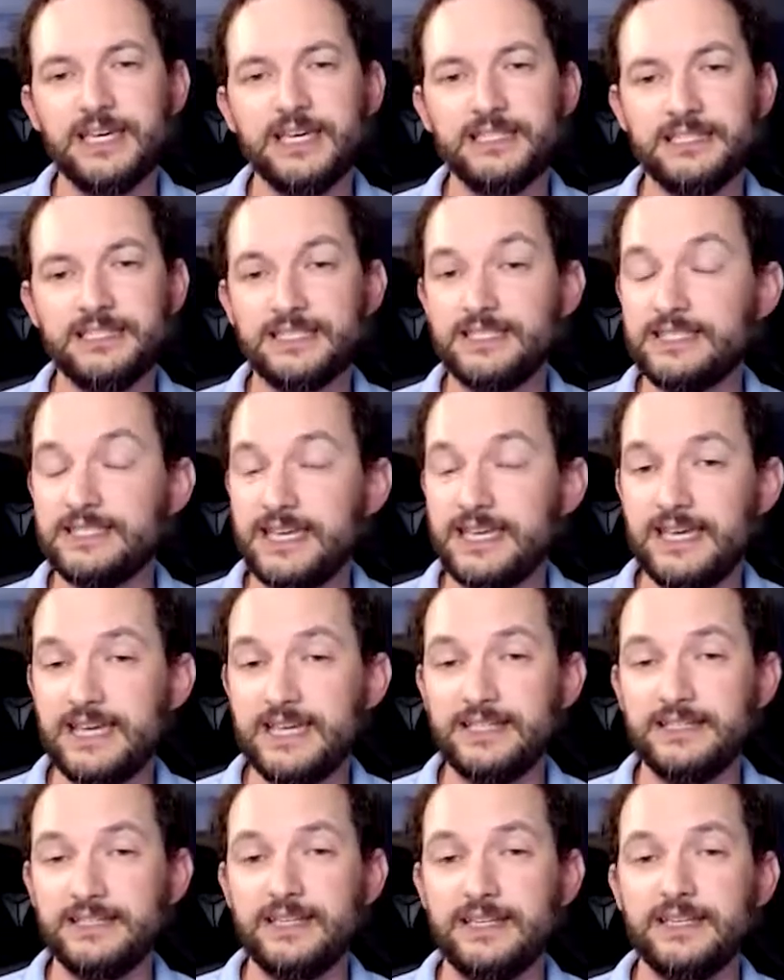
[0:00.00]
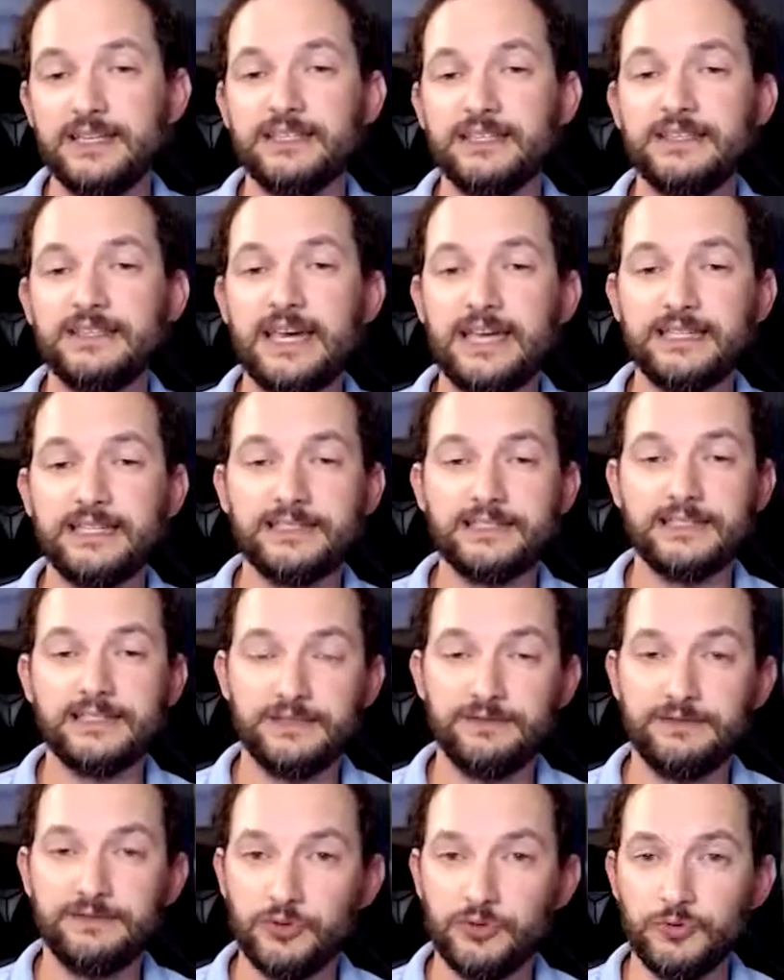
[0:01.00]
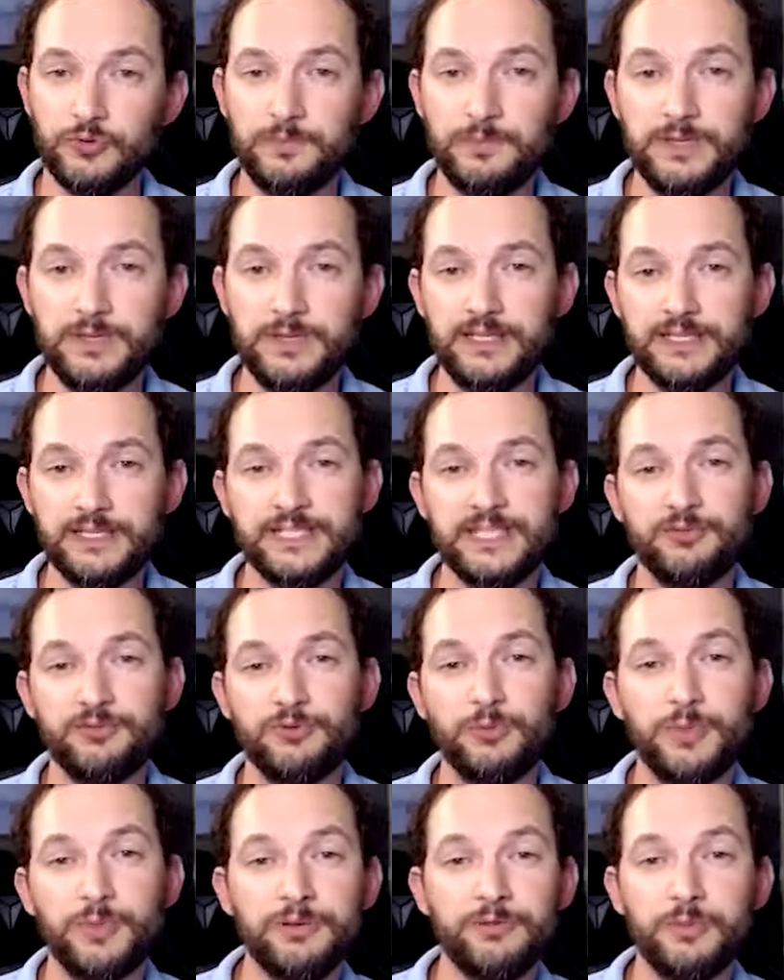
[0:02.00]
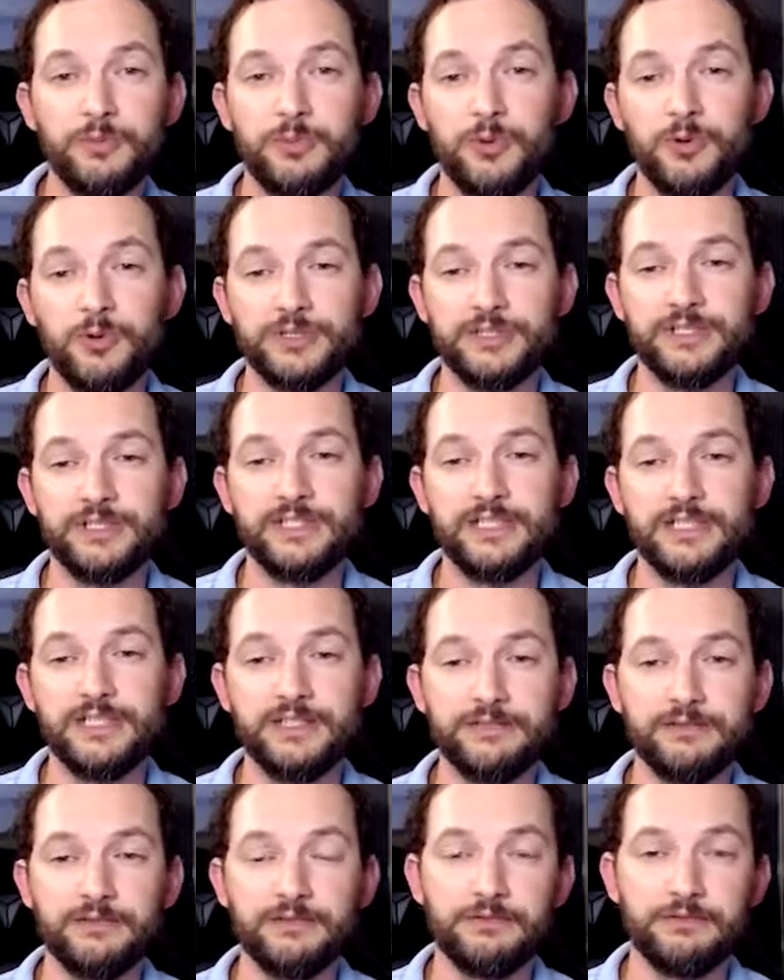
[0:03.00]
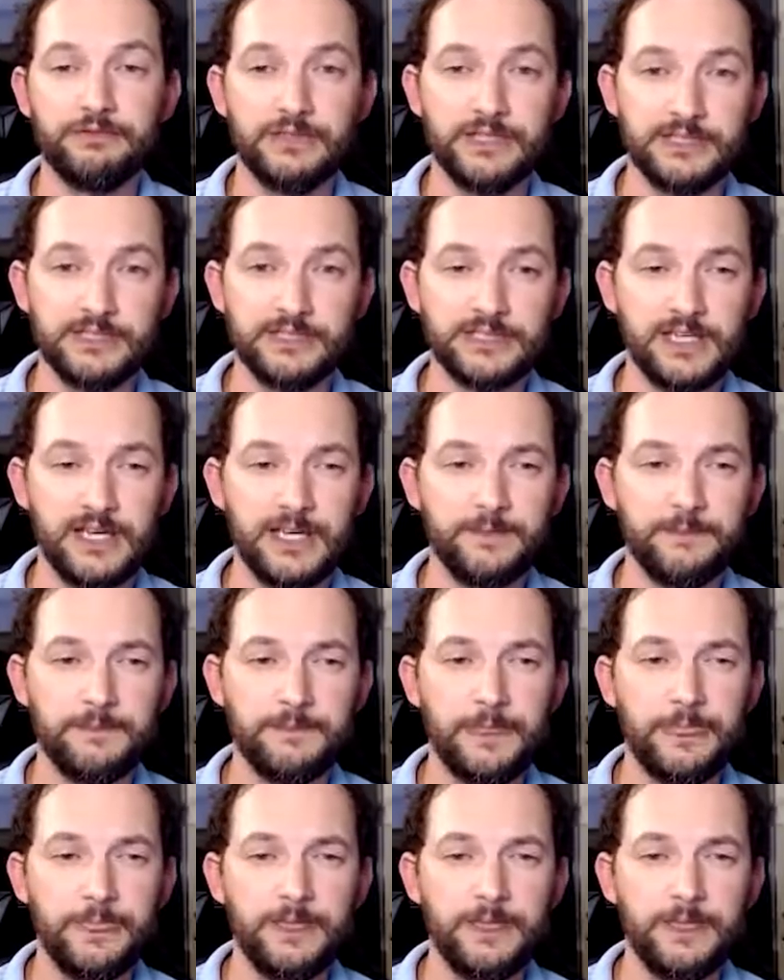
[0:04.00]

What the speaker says: Instead, that vulnerability will be reported in real time.